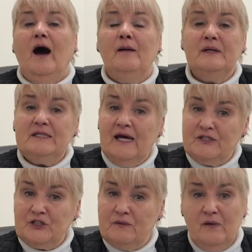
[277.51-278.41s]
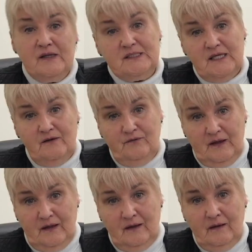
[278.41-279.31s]
I'm attaching my
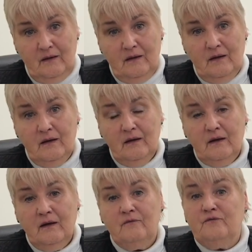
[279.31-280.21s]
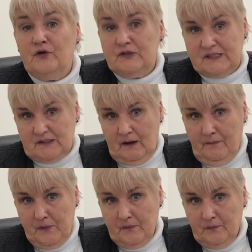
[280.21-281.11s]
CV. Full
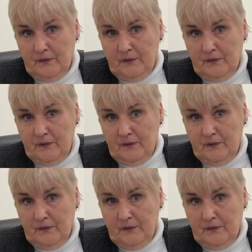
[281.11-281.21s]
stop.